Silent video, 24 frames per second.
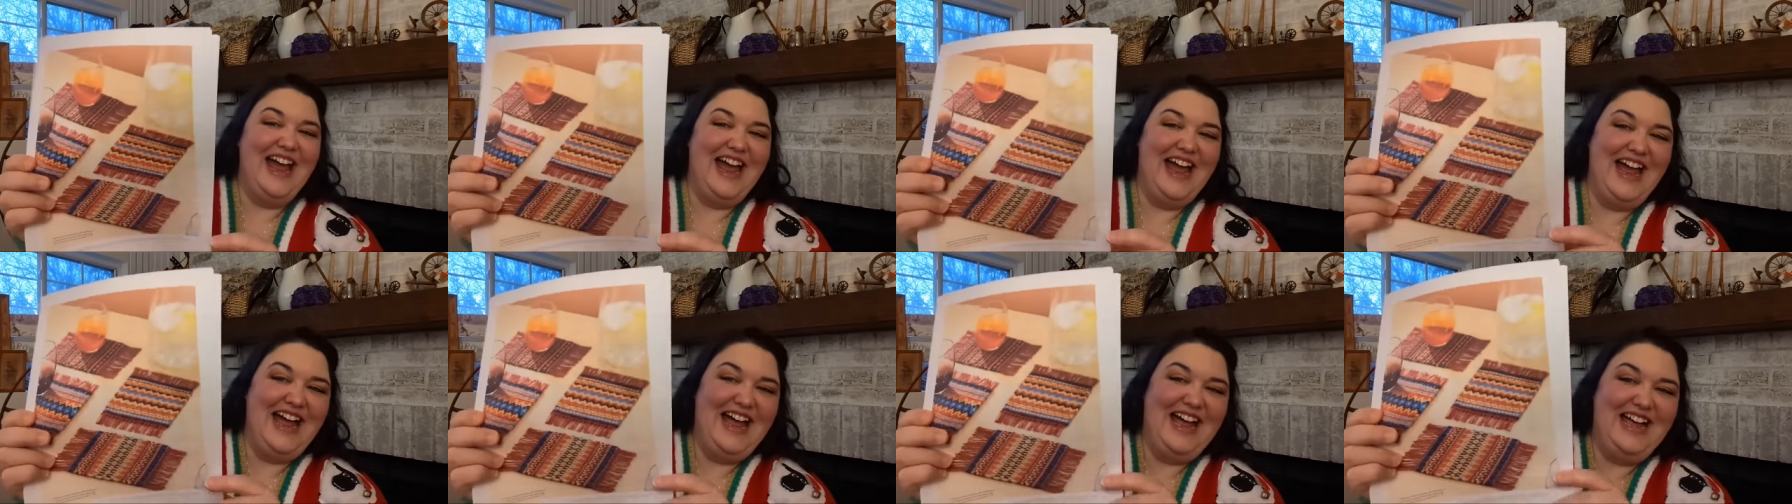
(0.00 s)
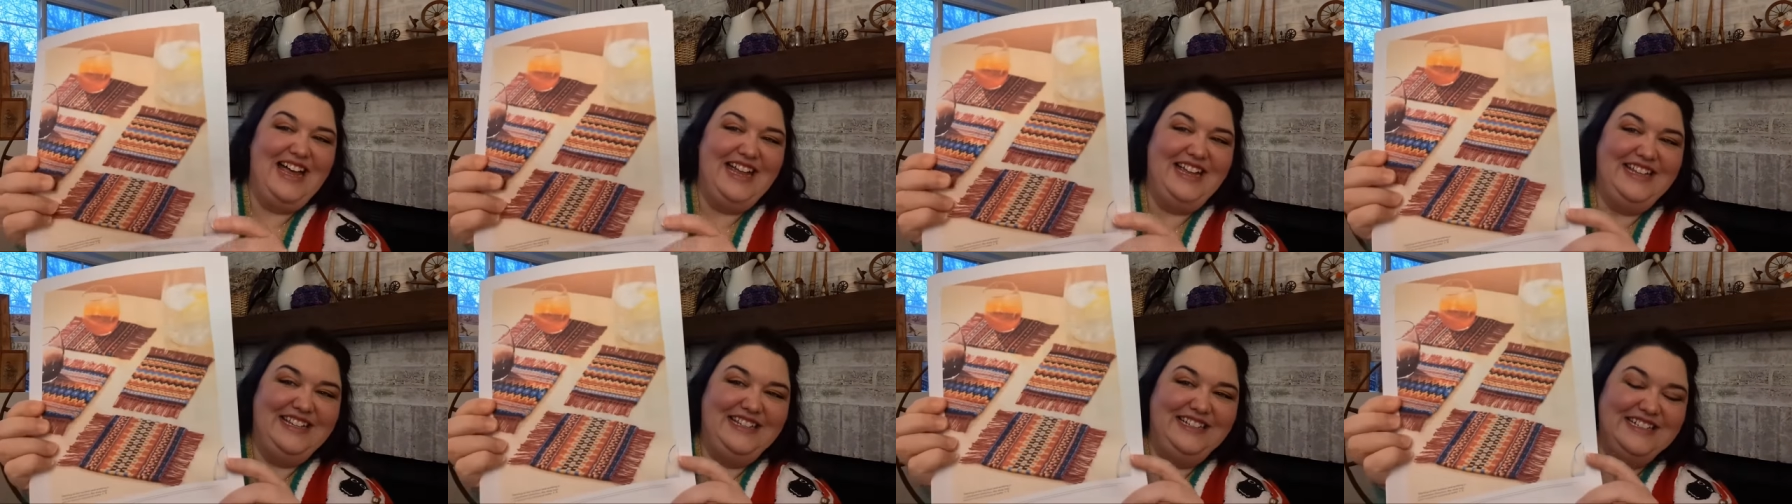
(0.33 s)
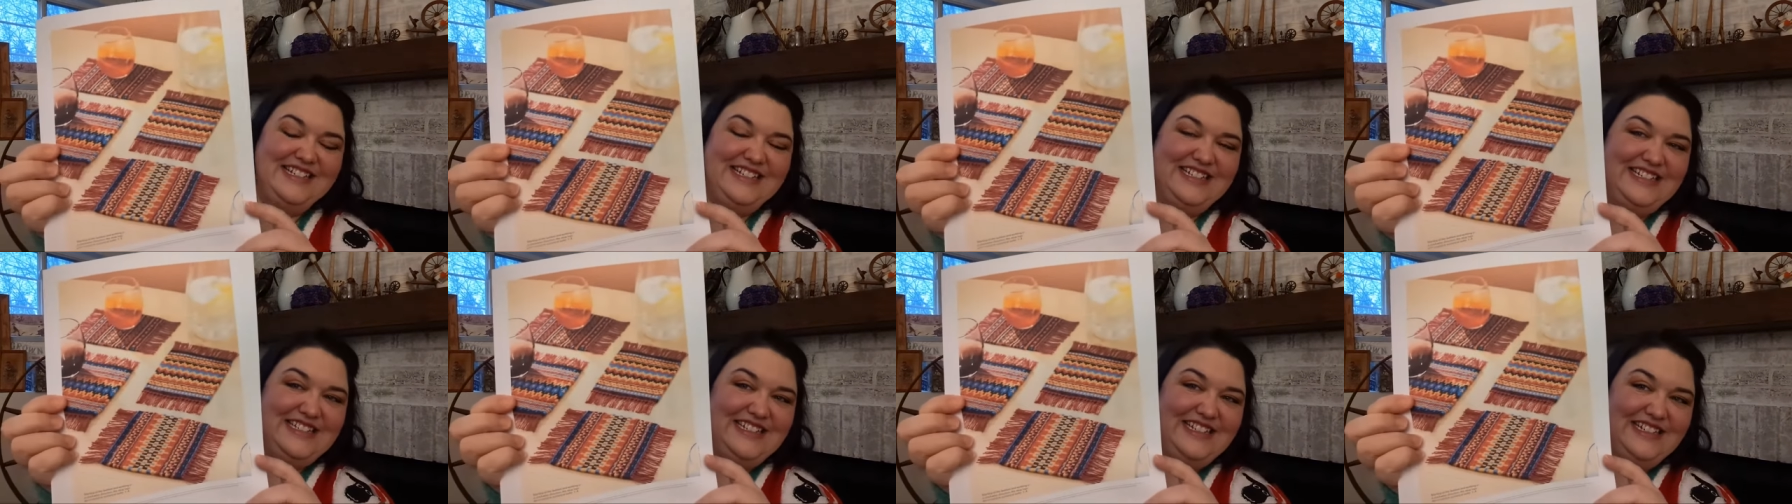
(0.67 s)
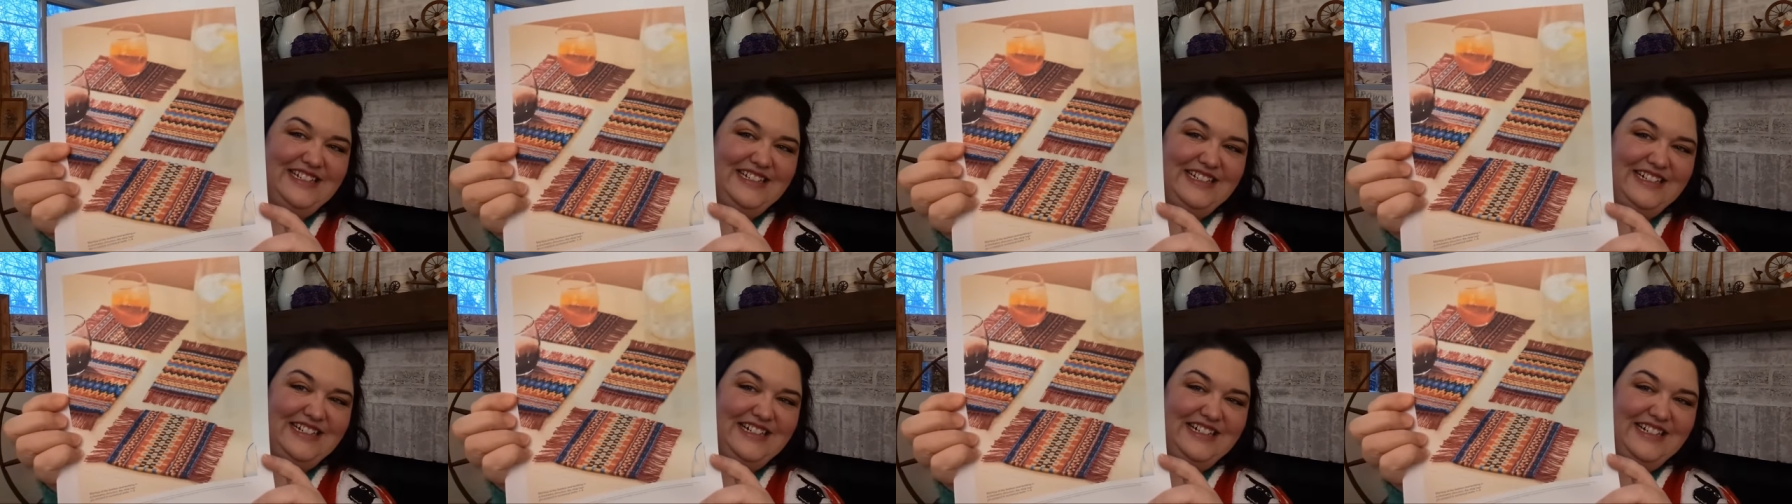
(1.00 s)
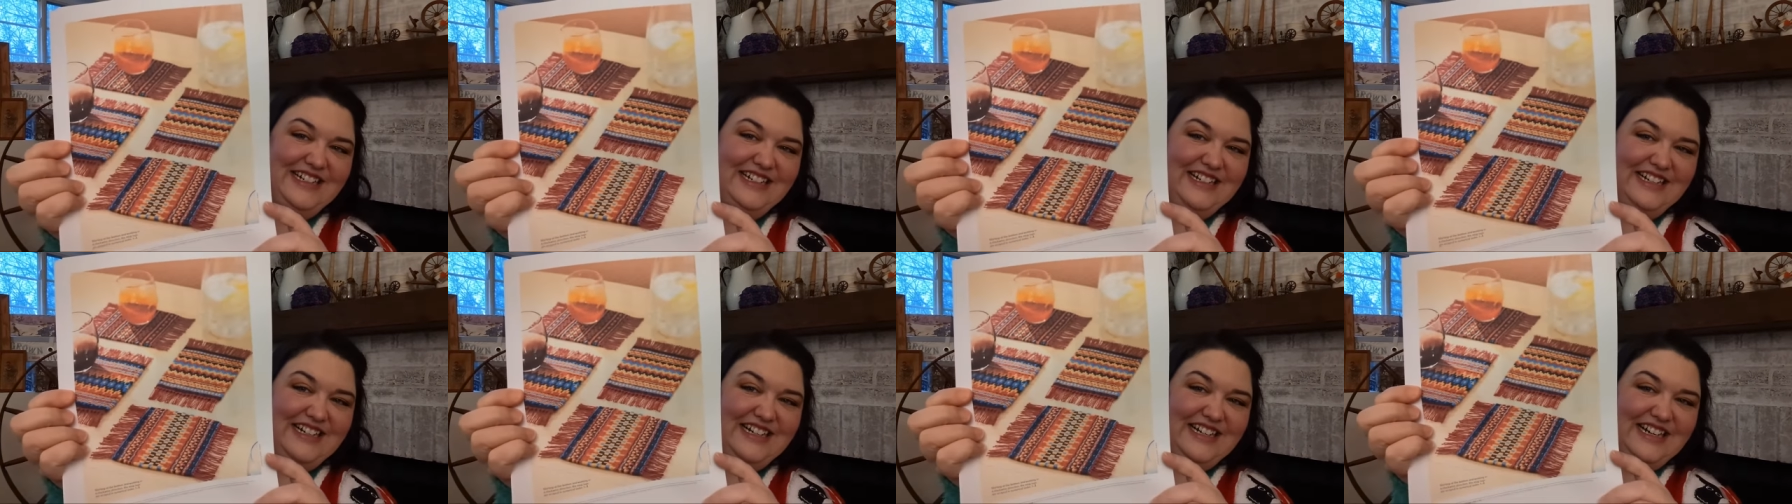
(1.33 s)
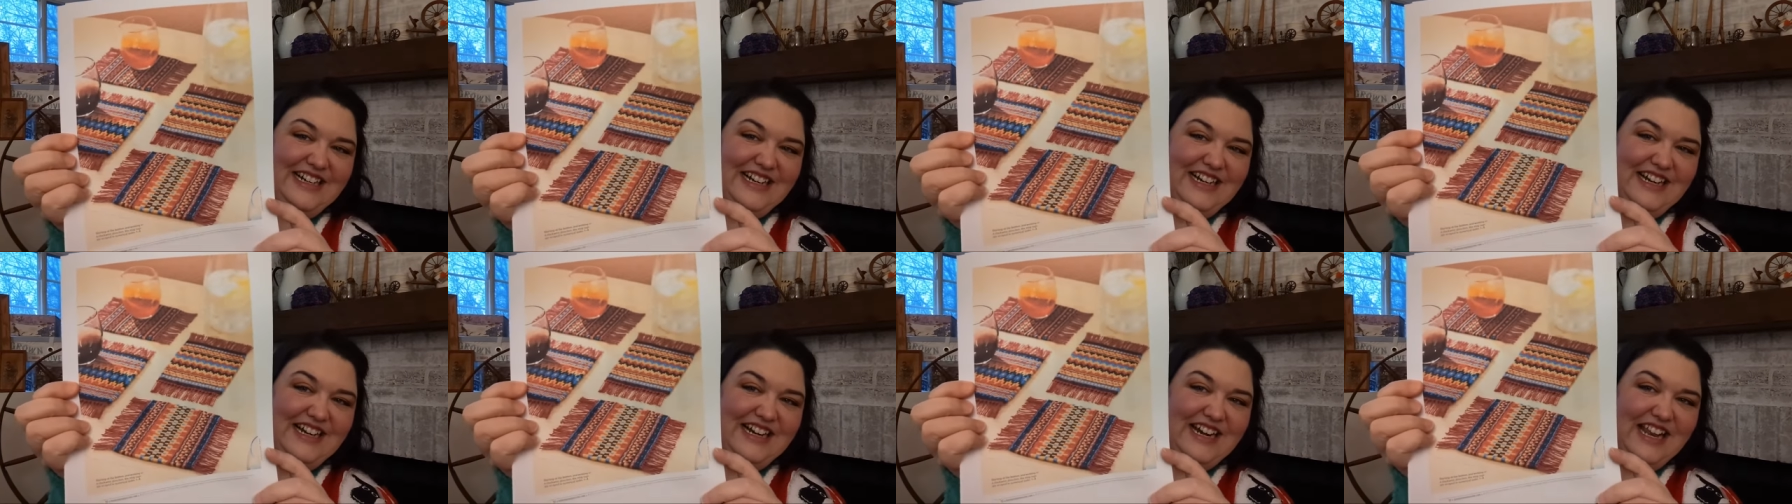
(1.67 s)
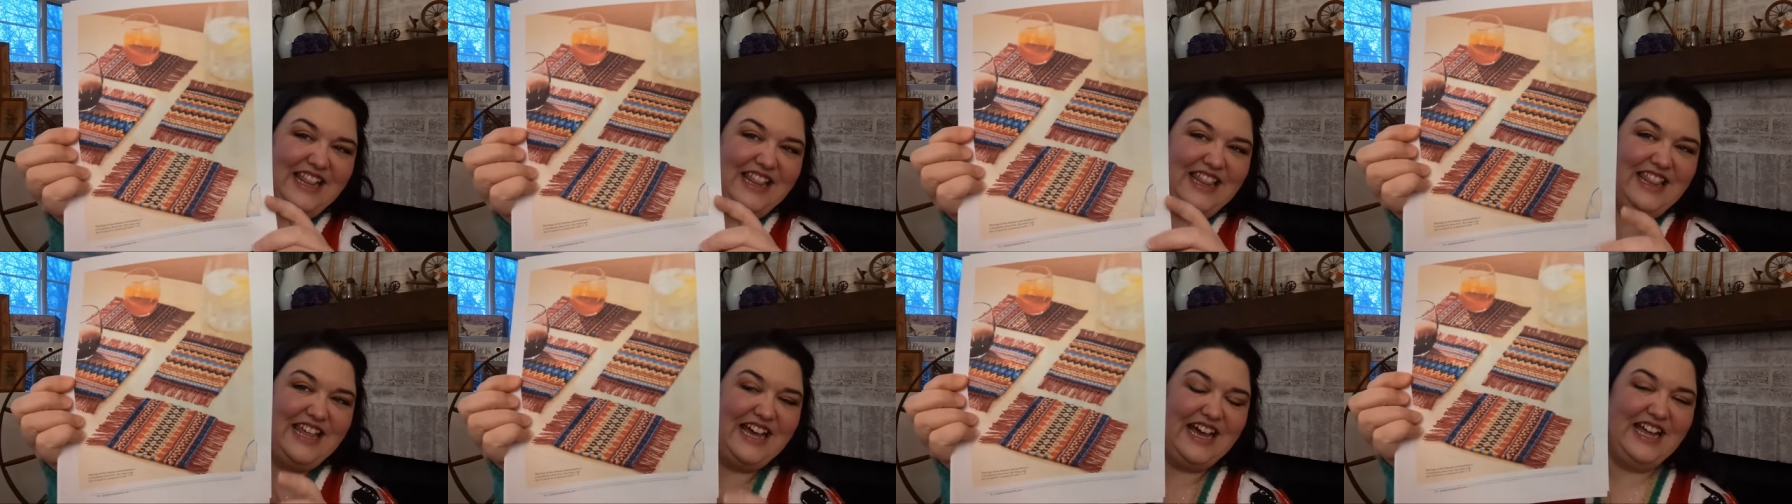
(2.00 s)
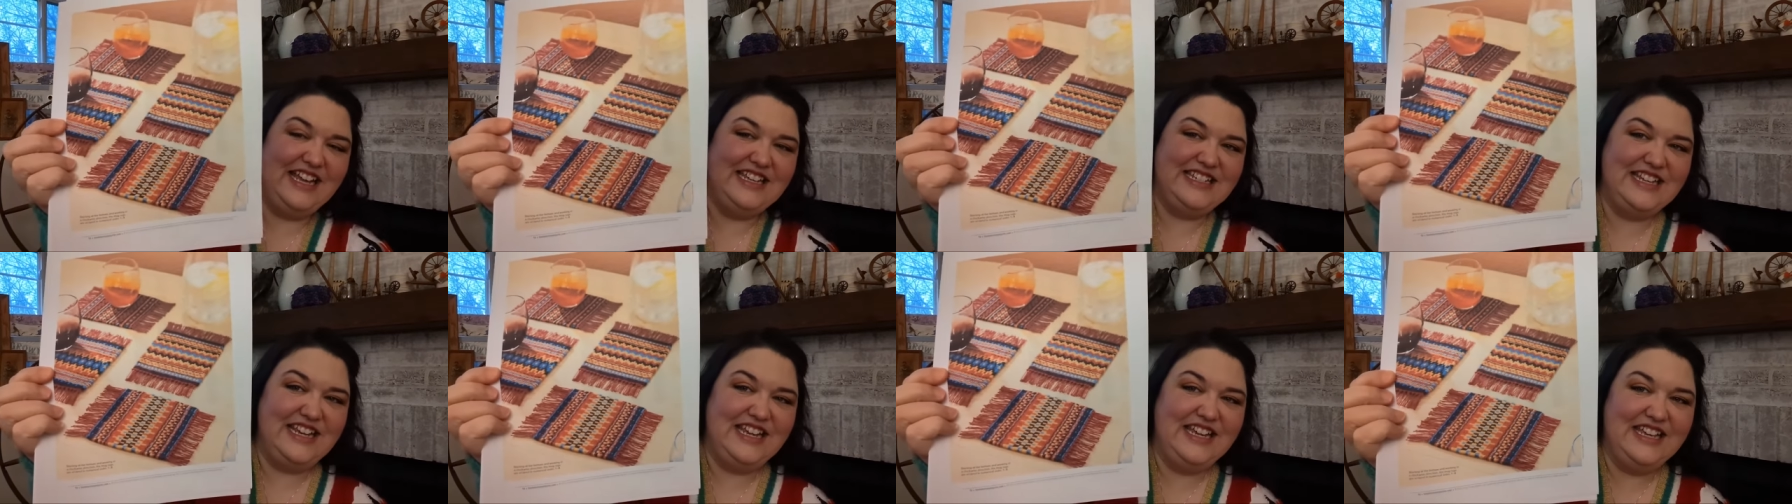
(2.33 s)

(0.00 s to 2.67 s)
And that